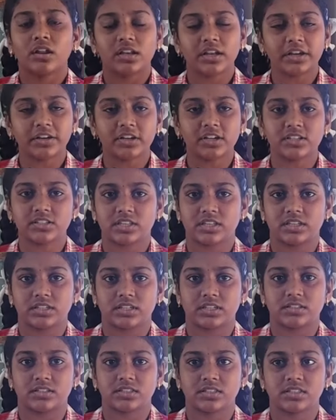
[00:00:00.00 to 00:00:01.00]
literal
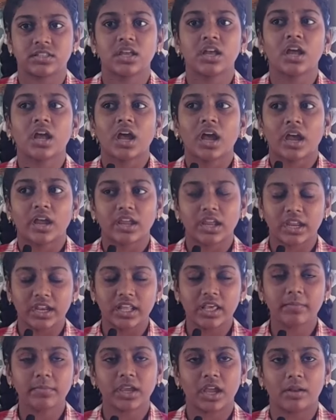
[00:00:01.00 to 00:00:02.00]
sentence.
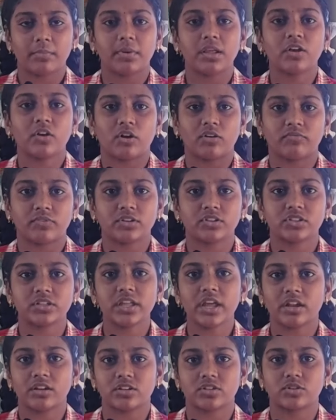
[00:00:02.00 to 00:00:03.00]
Idiom can be
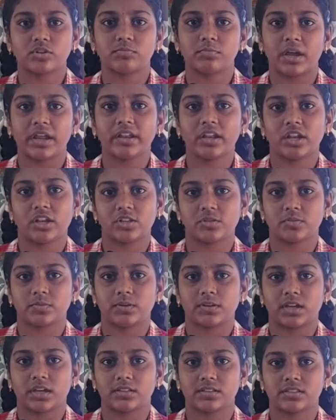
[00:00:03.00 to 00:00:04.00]
conventionally understood by native
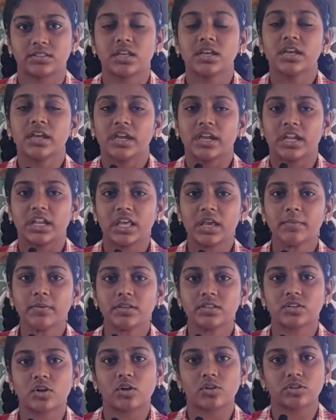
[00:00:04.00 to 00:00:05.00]
speakers. Idiom
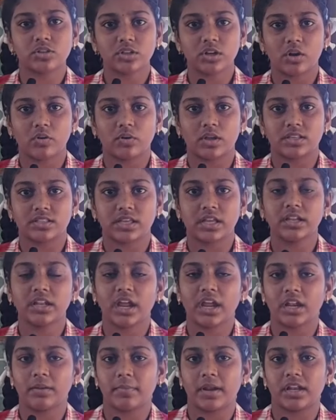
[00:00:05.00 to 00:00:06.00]
is also known as an
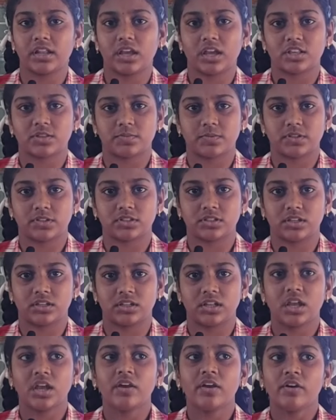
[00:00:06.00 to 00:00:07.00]
idiomatic
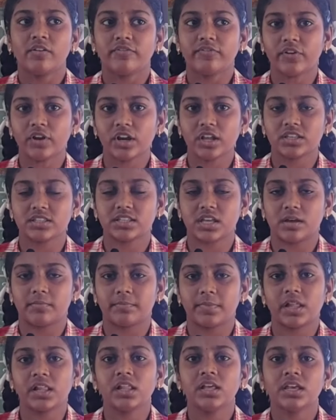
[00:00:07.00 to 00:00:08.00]
expression. For
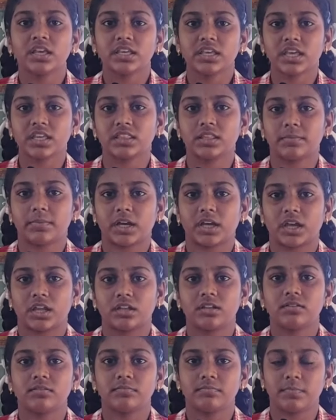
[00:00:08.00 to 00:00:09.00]
example, kick the
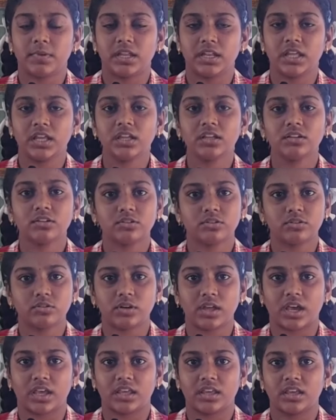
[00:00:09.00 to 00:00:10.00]
bucket, meaning
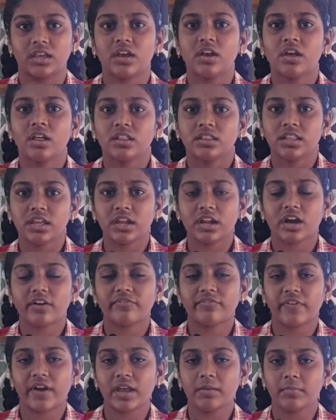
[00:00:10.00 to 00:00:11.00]
to die. There
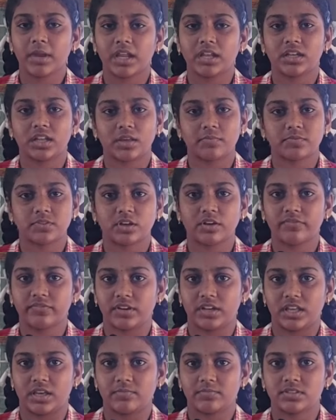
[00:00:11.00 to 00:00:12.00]
are five main types
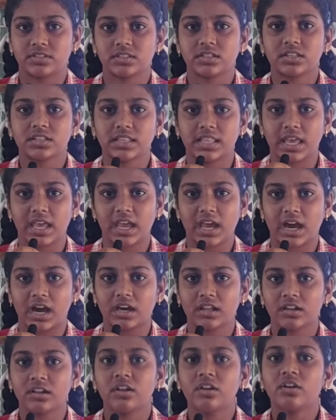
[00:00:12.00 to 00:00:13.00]
of idioms. They
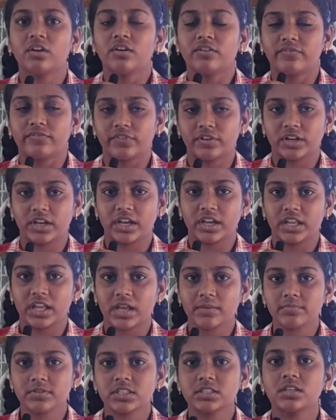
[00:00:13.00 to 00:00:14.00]
are food
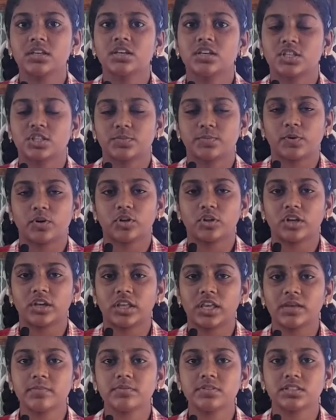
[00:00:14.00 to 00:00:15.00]
idioms, sport
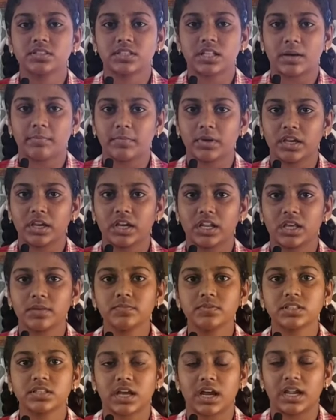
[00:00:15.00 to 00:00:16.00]
idioms, number
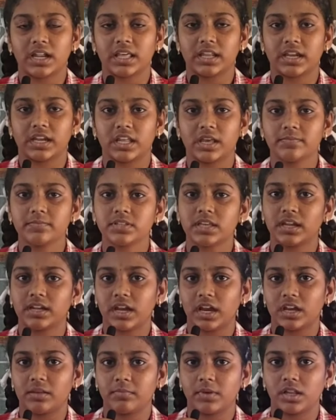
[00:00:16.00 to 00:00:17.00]
idioms, color idioms,
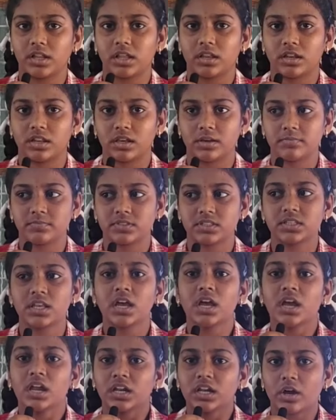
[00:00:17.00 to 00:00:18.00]
and animal idioms.
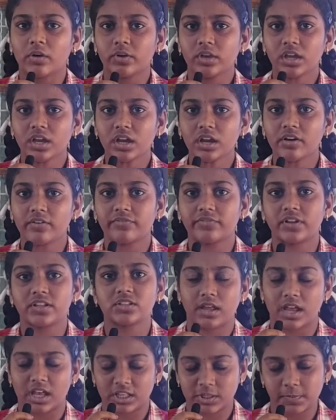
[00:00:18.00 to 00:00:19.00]
Now here our
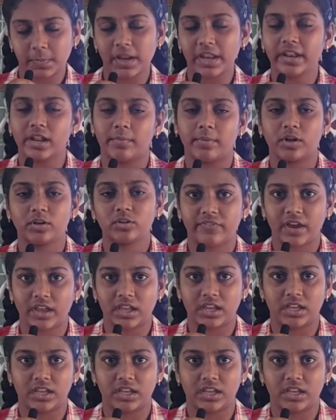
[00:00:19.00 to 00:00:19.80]
friend explain about five